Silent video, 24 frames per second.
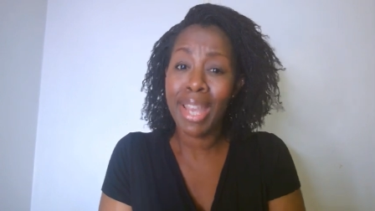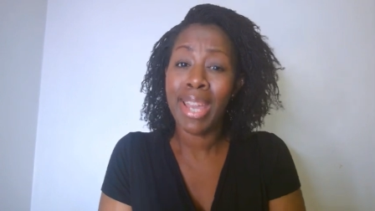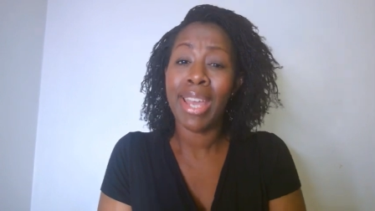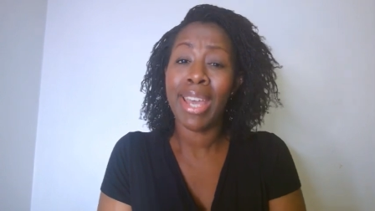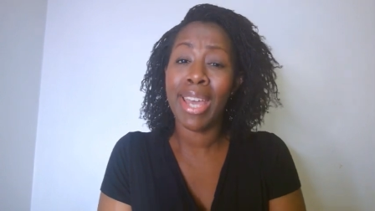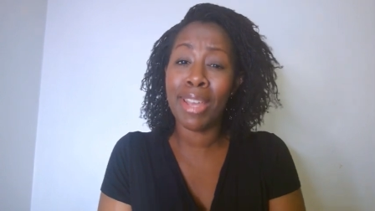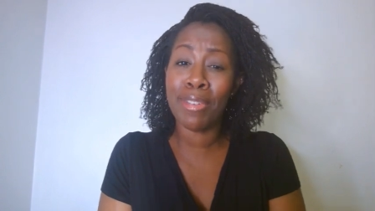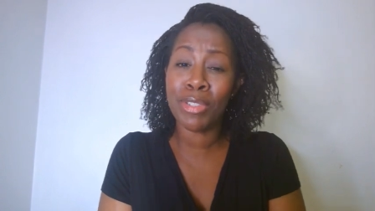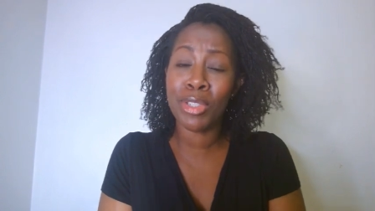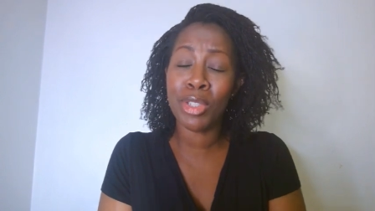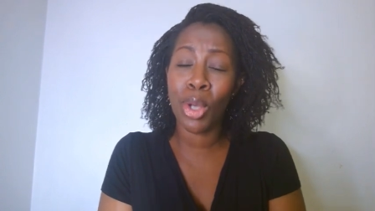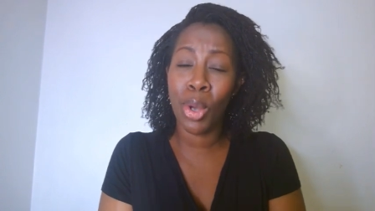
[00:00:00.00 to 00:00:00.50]

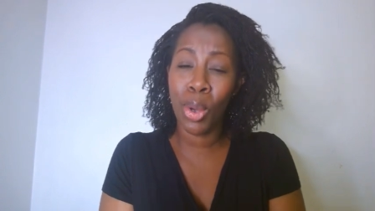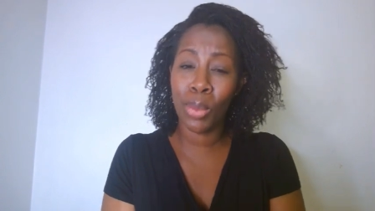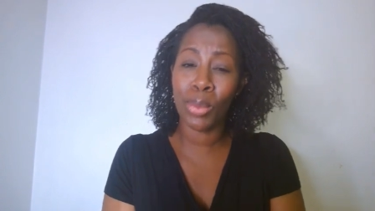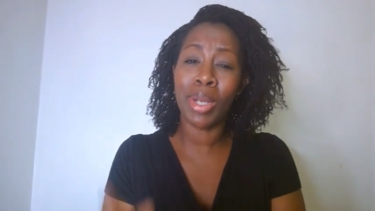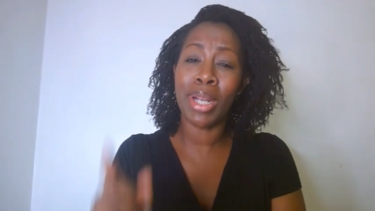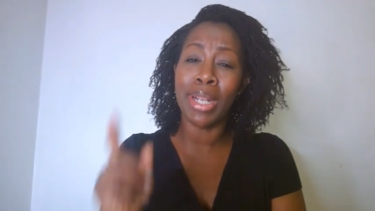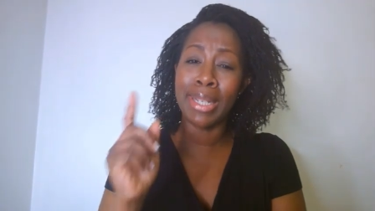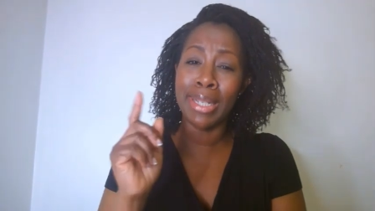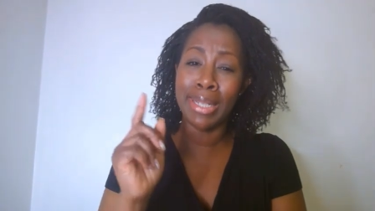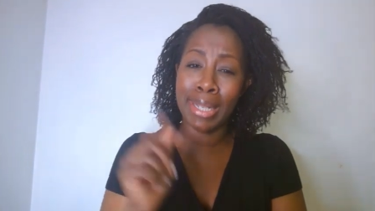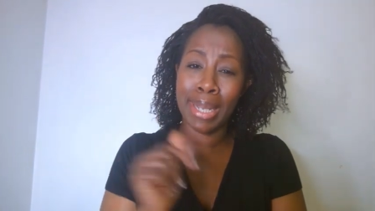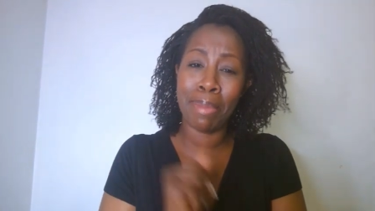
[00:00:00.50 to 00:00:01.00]
If so,
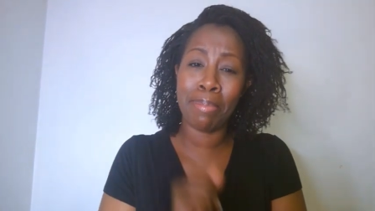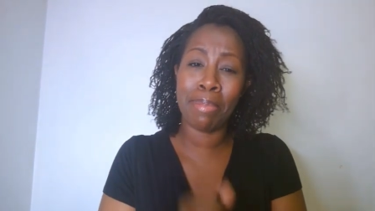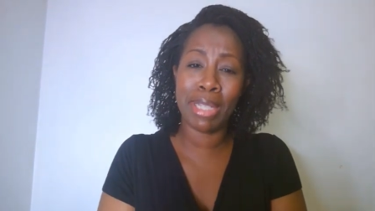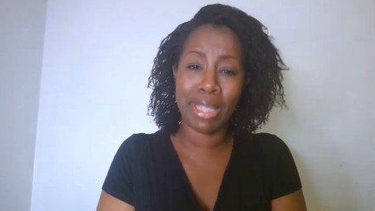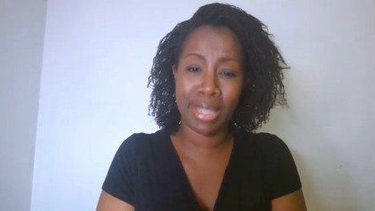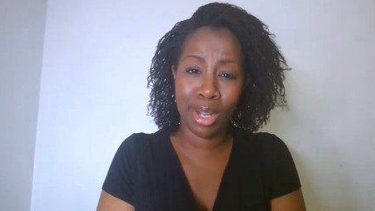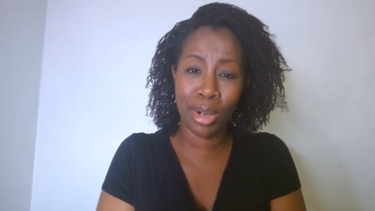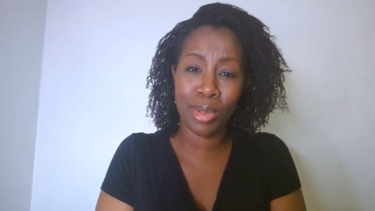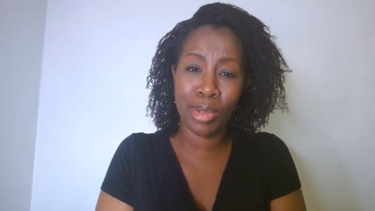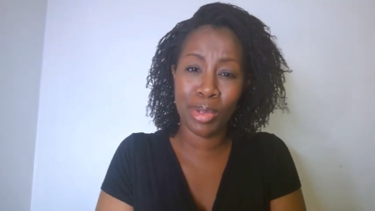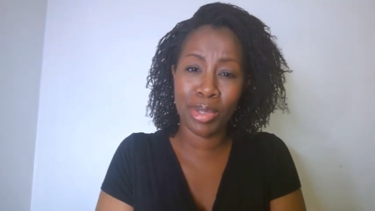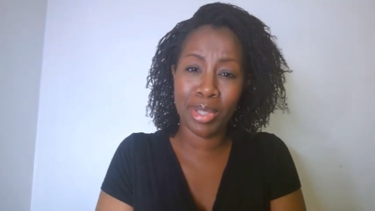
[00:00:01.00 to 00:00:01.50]
let me
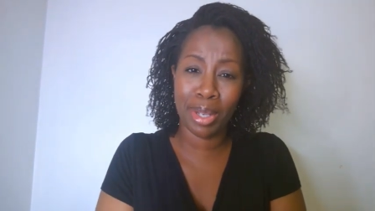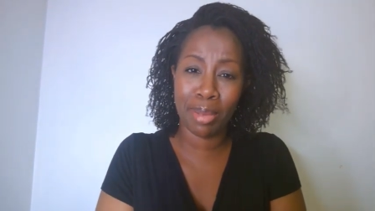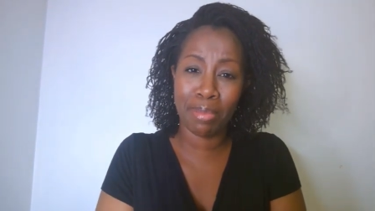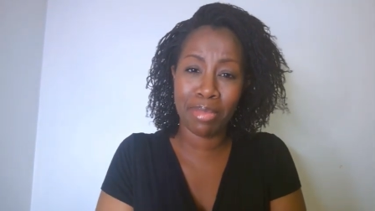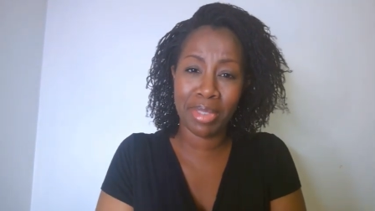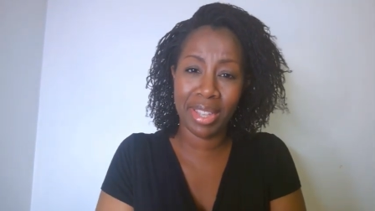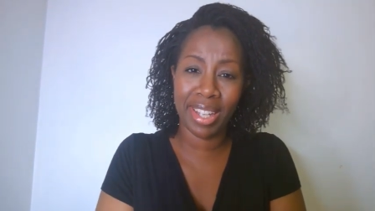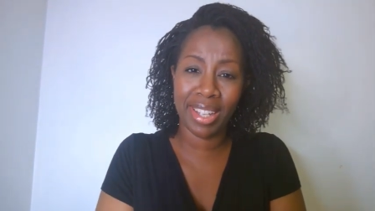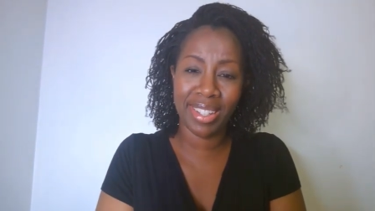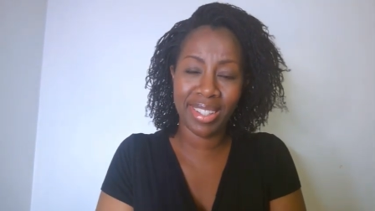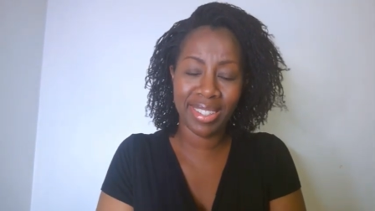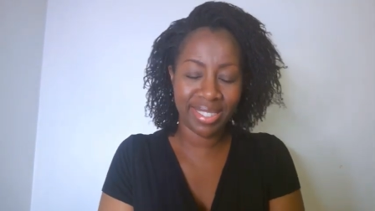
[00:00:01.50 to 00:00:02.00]
tell you
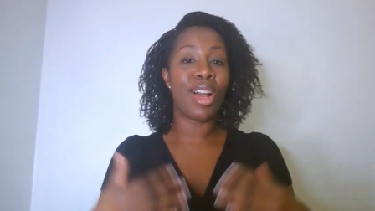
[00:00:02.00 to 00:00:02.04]
something.